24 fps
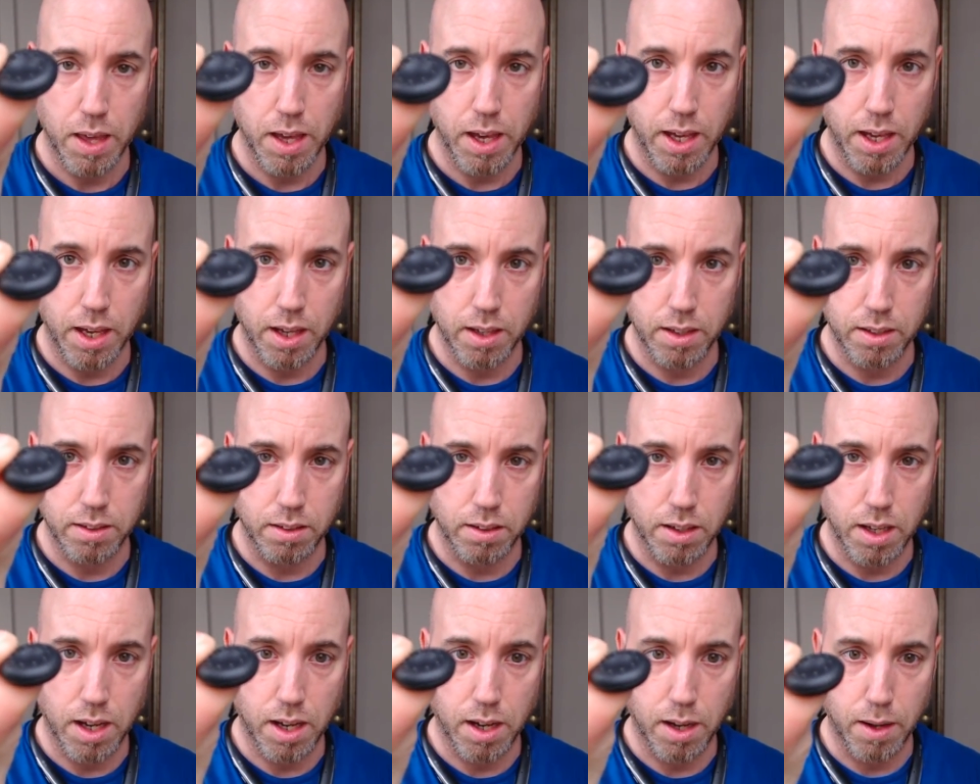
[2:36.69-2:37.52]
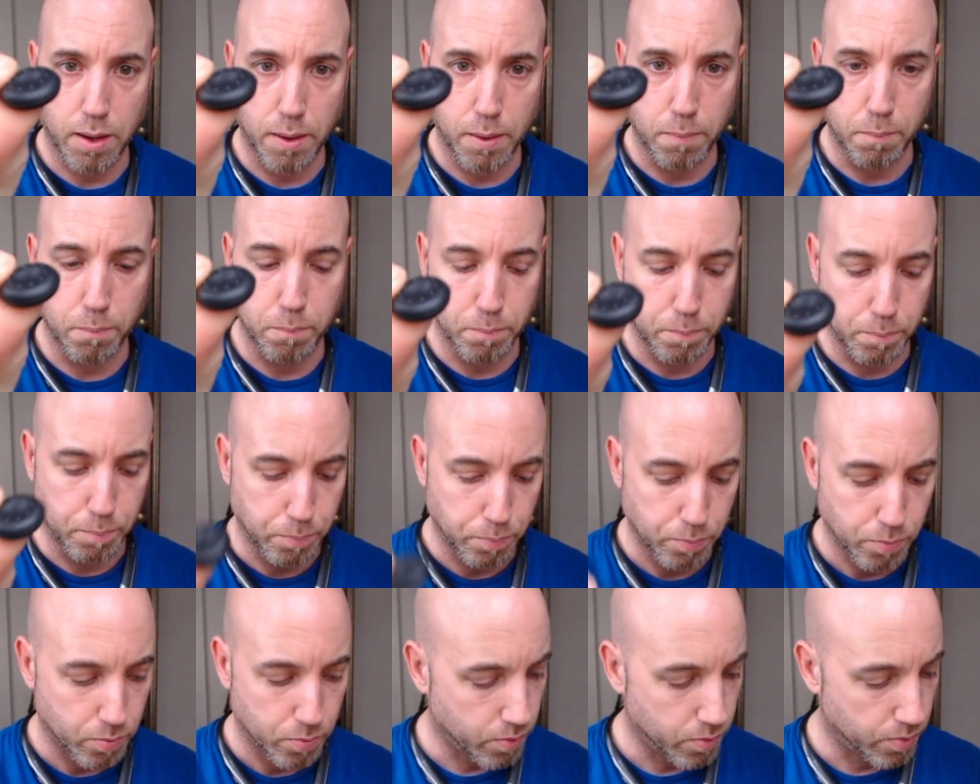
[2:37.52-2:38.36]
And um,
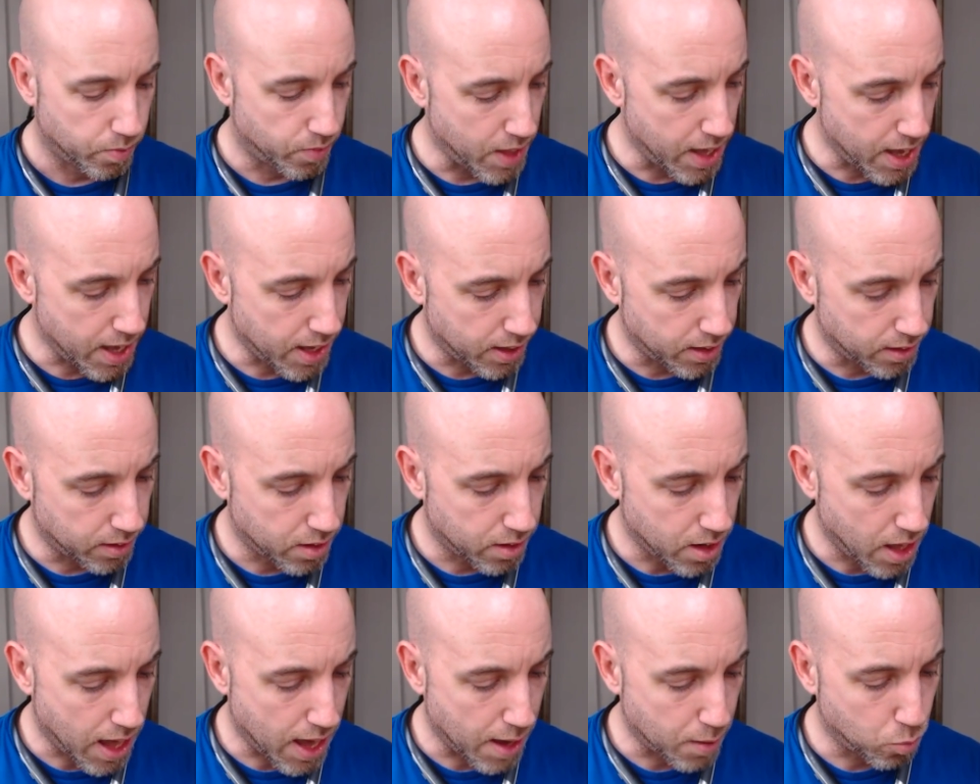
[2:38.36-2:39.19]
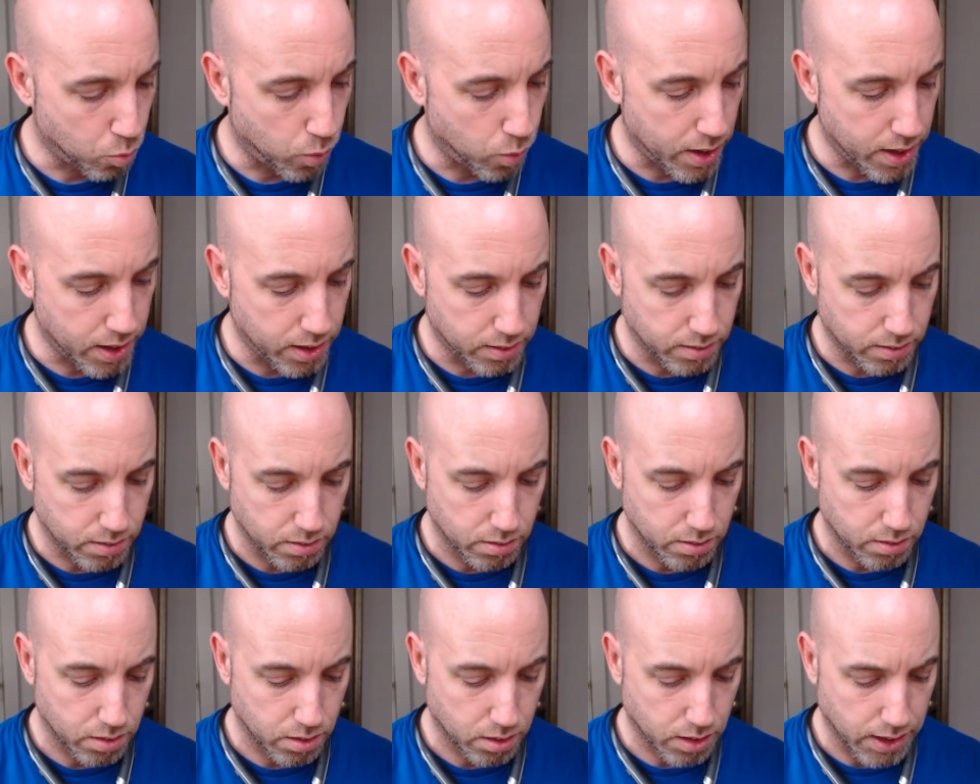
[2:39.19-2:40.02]
then I went
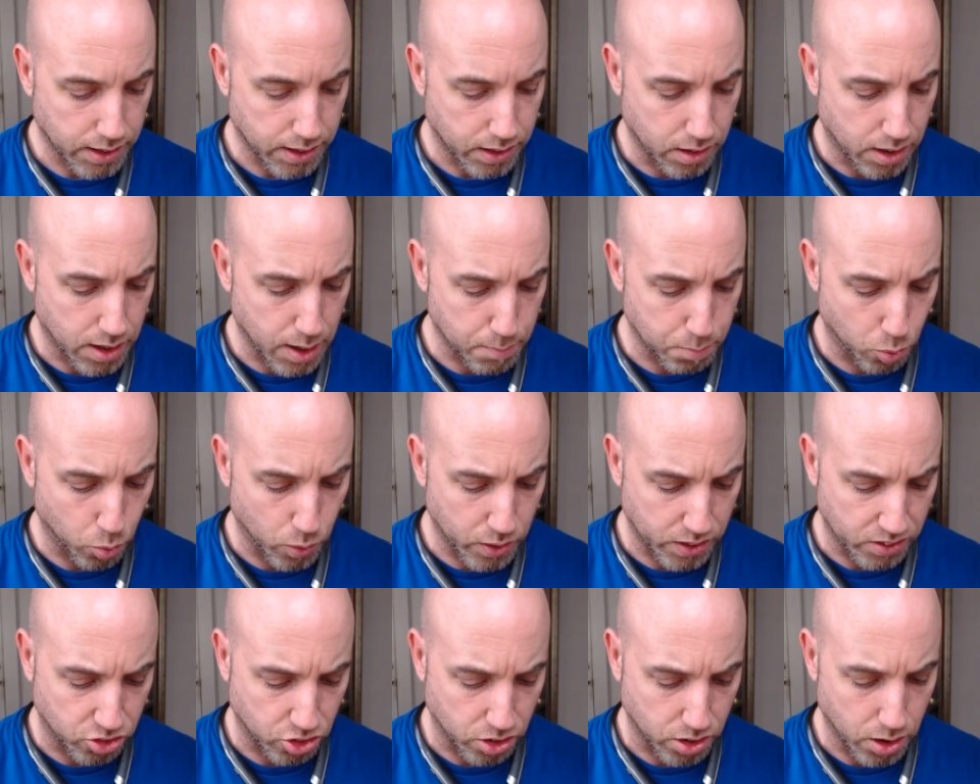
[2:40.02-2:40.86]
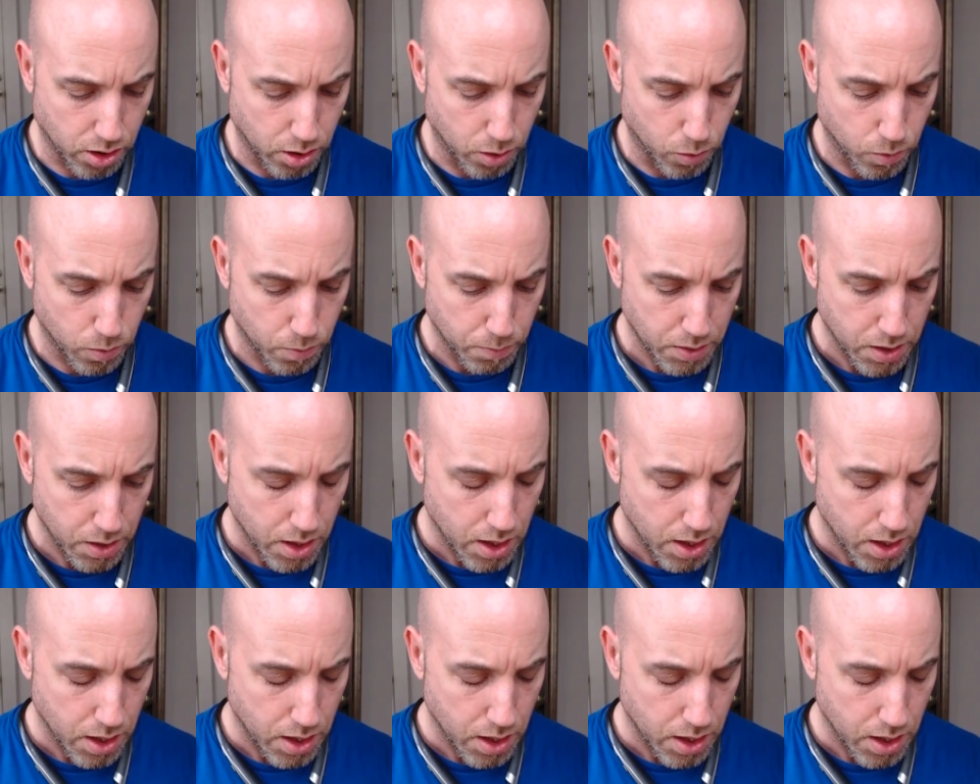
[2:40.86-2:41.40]
like a couple weeks ago